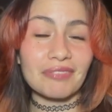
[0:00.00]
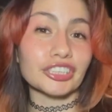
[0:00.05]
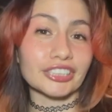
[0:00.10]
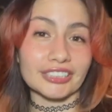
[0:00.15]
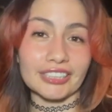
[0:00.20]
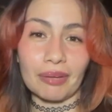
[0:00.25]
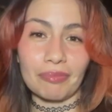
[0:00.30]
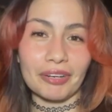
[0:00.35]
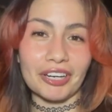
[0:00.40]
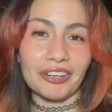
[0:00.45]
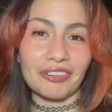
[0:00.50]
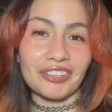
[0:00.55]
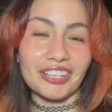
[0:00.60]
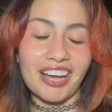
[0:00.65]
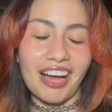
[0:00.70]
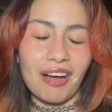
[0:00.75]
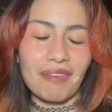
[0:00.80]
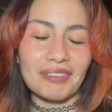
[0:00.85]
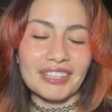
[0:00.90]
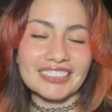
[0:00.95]
Just let me know in the
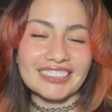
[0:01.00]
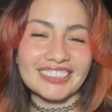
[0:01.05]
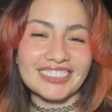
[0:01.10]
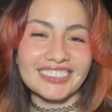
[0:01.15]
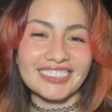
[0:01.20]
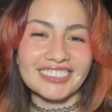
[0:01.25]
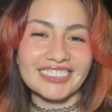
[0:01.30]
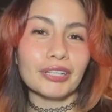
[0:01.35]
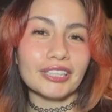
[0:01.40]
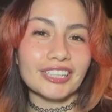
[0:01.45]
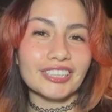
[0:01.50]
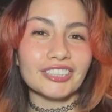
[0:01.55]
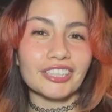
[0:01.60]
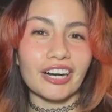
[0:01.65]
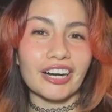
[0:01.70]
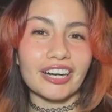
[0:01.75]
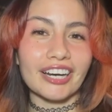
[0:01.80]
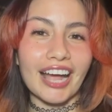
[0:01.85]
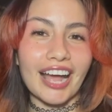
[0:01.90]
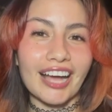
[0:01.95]
comments. But the
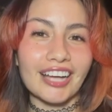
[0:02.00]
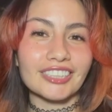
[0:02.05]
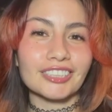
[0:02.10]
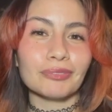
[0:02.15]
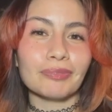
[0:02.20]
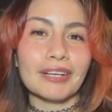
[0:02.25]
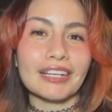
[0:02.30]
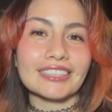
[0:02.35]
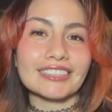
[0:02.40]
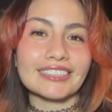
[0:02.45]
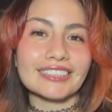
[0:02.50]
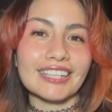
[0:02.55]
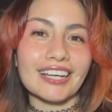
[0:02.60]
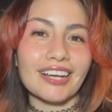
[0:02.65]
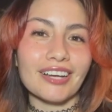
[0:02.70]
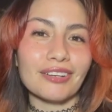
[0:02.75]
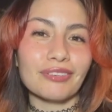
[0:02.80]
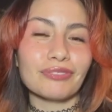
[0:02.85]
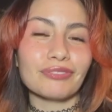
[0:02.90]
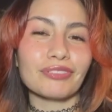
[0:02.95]
dark aspects
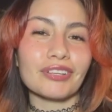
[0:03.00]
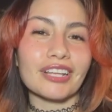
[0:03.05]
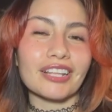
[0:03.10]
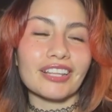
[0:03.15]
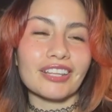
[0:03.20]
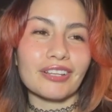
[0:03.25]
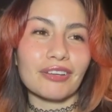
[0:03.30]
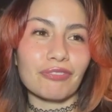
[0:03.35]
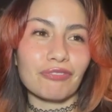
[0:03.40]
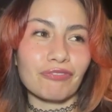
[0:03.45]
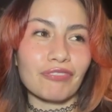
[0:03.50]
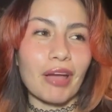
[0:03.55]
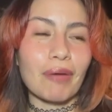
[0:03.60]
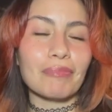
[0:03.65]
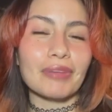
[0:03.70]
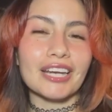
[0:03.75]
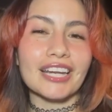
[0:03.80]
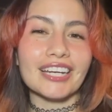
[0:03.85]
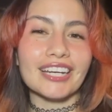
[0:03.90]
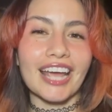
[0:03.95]
of the
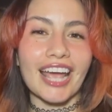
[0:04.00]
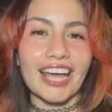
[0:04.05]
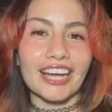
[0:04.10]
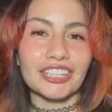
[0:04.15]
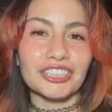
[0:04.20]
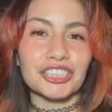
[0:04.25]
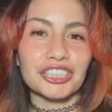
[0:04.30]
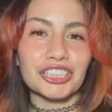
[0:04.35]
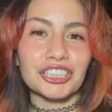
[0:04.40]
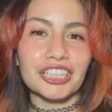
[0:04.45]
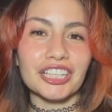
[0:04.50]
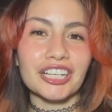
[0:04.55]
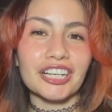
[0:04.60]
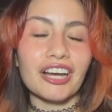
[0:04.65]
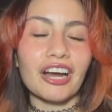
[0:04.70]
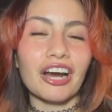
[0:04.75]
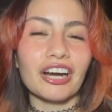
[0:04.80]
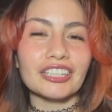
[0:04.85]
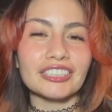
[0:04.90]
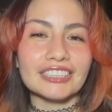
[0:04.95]
feminine energy
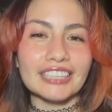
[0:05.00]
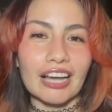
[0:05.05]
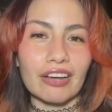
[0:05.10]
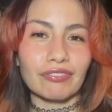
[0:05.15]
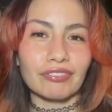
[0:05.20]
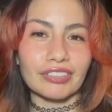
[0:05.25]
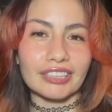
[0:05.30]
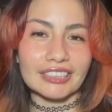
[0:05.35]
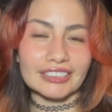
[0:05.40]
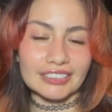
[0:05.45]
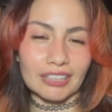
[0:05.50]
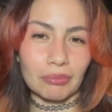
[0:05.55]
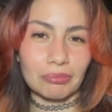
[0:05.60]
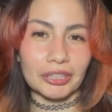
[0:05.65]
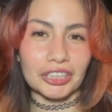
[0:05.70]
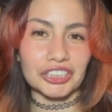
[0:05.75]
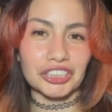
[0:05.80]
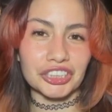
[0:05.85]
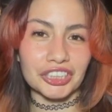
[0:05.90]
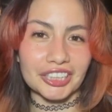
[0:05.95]
are definitely
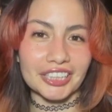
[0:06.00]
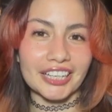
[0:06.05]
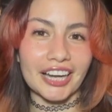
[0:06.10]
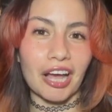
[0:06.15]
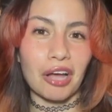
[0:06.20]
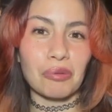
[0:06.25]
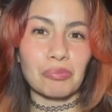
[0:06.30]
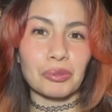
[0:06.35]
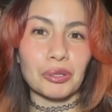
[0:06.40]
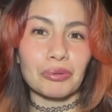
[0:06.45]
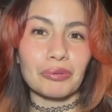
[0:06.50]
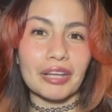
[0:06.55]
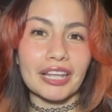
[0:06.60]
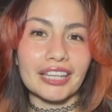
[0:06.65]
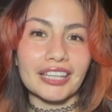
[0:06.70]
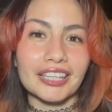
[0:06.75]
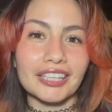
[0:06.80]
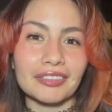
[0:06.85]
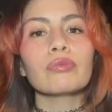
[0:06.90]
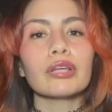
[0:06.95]
something she can help you
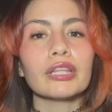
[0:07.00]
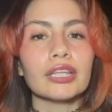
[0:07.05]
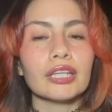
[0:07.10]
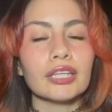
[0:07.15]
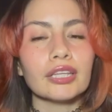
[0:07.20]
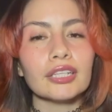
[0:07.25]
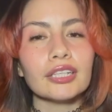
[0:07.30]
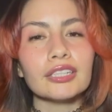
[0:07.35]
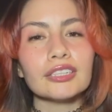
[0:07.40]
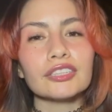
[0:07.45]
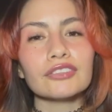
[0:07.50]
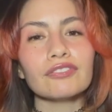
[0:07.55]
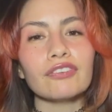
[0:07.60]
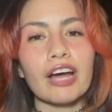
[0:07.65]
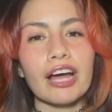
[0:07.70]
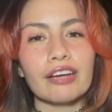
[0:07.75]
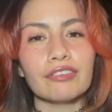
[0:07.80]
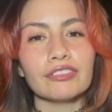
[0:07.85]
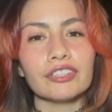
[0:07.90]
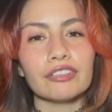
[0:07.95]
with. Within these
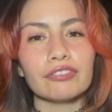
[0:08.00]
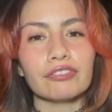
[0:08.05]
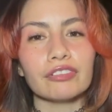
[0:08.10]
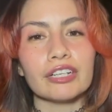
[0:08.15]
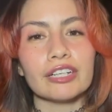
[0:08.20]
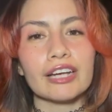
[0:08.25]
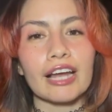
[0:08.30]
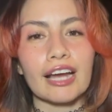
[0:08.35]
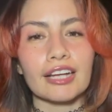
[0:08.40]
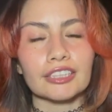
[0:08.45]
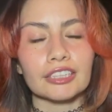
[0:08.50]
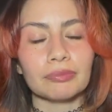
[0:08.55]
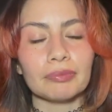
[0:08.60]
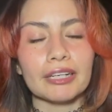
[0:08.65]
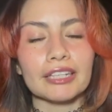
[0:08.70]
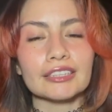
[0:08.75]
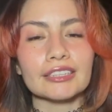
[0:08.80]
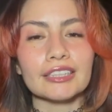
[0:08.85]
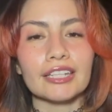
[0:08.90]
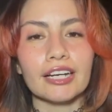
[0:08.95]
5 different
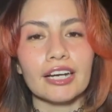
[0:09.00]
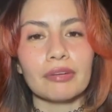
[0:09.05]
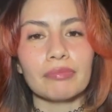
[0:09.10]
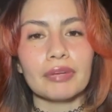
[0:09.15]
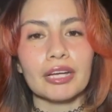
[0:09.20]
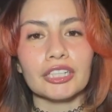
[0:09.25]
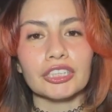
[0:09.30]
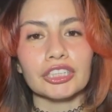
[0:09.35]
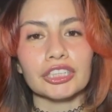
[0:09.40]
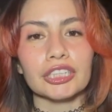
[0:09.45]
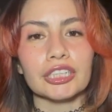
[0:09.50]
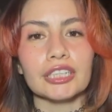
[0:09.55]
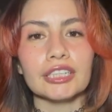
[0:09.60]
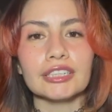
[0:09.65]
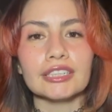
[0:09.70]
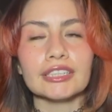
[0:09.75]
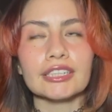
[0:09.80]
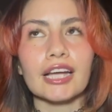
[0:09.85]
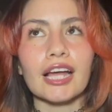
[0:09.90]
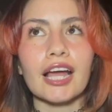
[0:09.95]
aspects that I
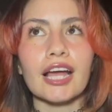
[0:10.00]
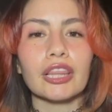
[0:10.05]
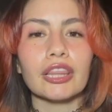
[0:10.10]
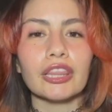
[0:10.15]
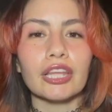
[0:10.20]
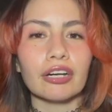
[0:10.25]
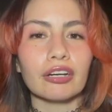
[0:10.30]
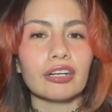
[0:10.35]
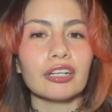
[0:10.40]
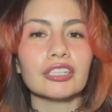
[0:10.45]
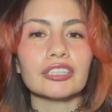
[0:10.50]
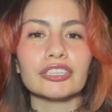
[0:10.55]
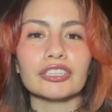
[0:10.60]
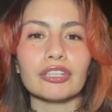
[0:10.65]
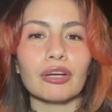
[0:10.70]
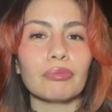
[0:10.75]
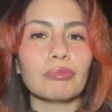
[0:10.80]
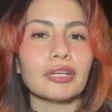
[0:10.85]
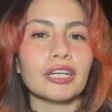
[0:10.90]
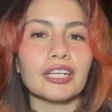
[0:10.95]
mentioned, there are
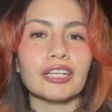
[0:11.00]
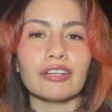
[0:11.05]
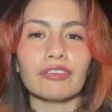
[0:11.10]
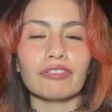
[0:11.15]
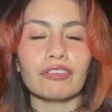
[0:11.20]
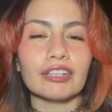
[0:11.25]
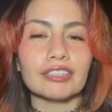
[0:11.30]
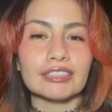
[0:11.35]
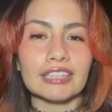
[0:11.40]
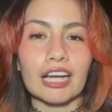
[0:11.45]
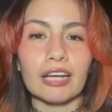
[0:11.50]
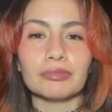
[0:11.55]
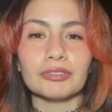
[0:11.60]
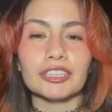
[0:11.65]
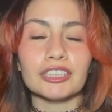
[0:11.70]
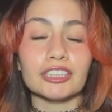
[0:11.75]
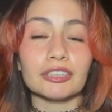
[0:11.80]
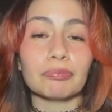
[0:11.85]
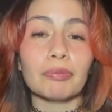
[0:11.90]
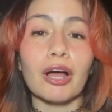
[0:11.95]
so many different types
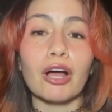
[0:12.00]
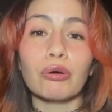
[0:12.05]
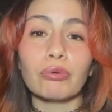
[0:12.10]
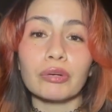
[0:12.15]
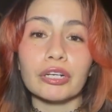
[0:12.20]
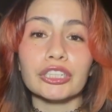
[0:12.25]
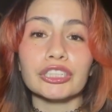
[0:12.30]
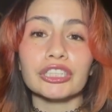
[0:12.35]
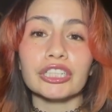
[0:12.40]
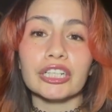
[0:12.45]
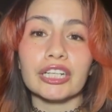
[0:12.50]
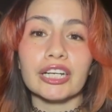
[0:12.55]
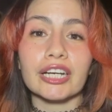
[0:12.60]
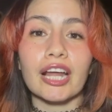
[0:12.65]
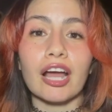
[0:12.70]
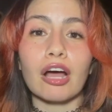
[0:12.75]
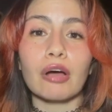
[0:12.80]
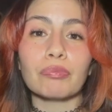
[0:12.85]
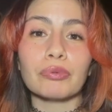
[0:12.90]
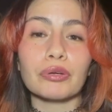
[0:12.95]
of spell work she can
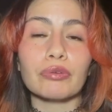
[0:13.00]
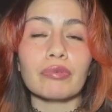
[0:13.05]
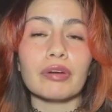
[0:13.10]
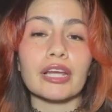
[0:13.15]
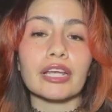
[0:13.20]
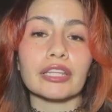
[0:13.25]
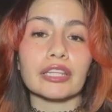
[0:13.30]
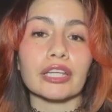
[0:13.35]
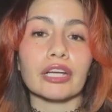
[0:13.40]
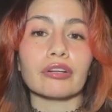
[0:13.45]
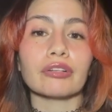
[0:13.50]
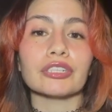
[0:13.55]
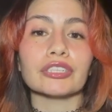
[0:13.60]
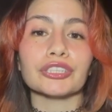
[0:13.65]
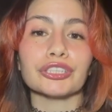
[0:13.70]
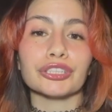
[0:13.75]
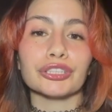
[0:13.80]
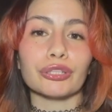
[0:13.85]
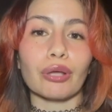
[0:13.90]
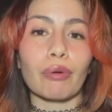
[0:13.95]
help you with. There
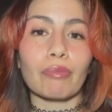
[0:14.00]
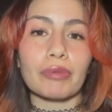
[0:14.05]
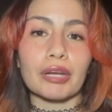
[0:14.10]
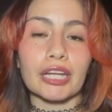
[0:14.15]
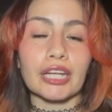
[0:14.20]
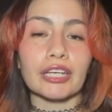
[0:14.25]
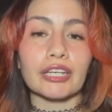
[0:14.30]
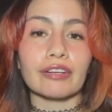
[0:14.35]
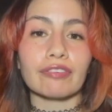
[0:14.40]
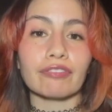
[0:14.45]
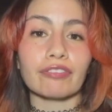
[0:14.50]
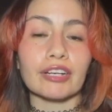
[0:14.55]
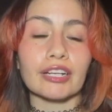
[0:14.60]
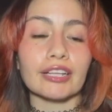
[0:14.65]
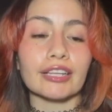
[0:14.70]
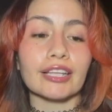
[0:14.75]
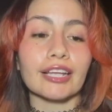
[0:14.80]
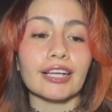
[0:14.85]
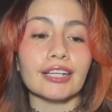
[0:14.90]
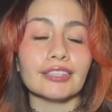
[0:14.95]
is so many
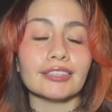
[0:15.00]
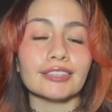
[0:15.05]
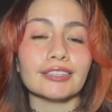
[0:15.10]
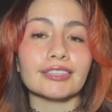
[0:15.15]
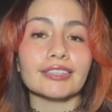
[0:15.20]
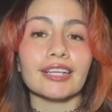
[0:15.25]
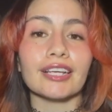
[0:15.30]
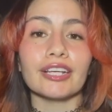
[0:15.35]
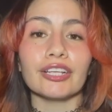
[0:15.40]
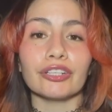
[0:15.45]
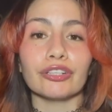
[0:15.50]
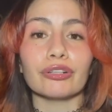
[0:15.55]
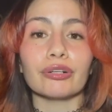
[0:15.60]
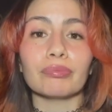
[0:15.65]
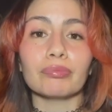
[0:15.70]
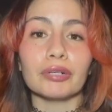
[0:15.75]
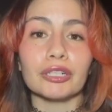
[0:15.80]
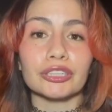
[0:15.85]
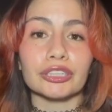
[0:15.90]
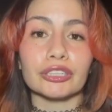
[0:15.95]
different things in your
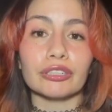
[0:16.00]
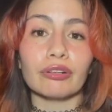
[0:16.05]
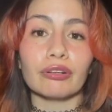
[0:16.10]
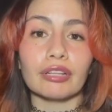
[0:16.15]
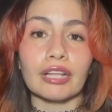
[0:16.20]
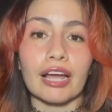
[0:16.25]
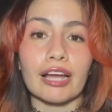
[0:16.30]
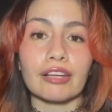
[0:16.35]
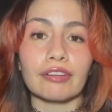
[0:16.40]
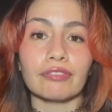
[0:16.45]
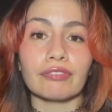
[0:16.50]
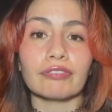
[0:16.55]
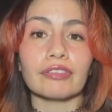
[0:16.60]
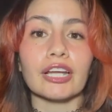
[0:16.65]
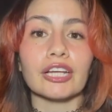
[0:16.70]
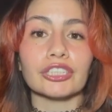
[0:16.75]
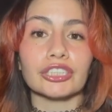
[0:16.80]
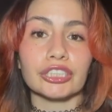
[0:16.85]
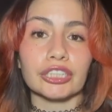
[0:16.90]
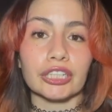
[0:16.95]
personal life
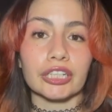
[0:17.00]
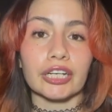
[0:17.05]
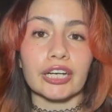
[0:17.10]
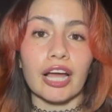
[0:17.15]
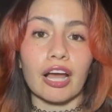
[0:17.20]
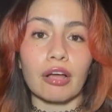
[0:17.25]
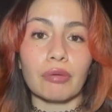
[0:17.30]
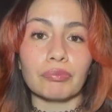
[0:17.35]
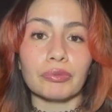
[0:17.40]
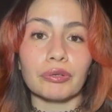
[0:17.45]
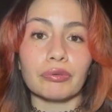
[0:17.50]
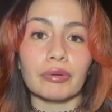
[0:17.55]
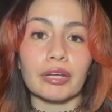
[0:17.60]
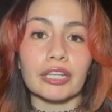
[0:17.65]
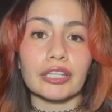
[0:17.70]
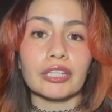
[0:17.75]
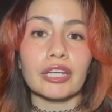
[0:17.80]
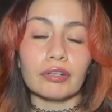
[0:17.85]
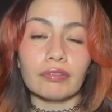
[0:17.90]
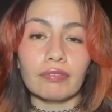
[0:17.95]
that she can help you
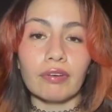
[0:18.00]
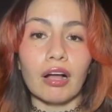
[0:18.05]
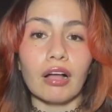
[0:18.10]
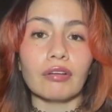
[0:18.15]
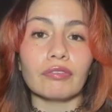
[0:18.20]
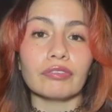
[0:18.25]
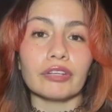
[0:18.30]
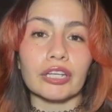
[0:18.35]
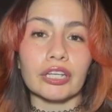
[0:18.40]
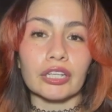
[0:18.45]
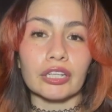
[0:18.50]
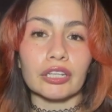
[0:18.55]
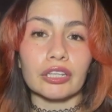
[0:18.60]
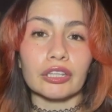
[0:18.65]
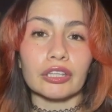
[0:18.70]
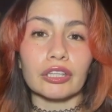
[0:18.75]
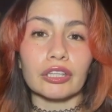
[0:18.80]
with, revolving